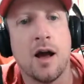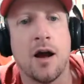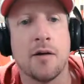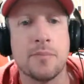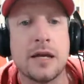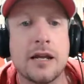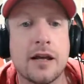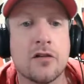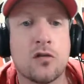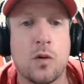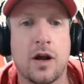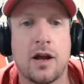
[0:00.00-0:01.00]

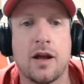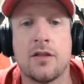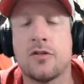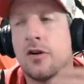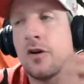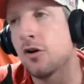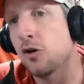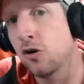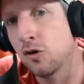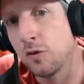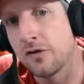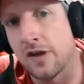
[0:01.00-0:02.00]
meetings with,
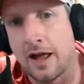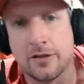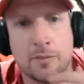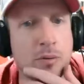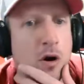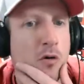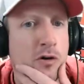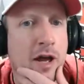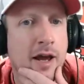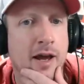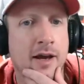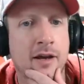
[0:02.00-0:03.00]
who was at the pro
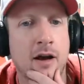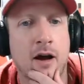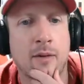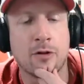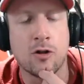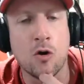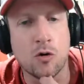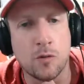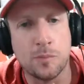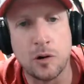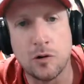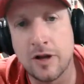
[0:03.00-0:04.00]
day, the local
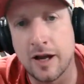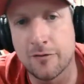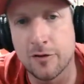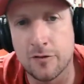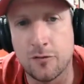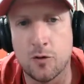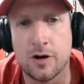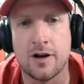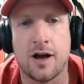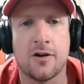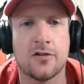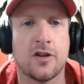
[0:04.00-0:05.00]
pro day for the
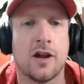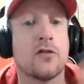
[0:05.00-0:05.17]
49ers today.